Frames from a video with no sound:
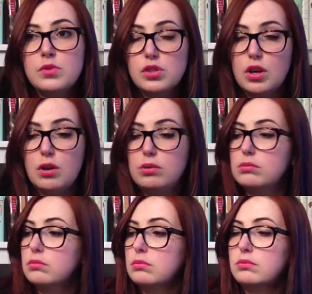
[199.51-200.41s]
So
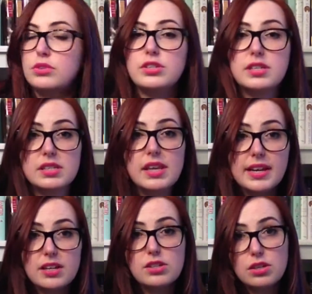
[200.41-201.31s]
there's a
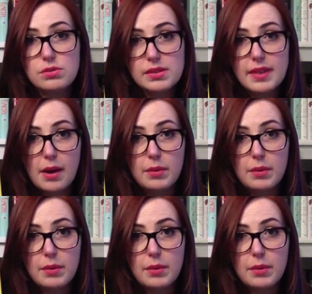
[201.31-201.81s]
slight excuse in that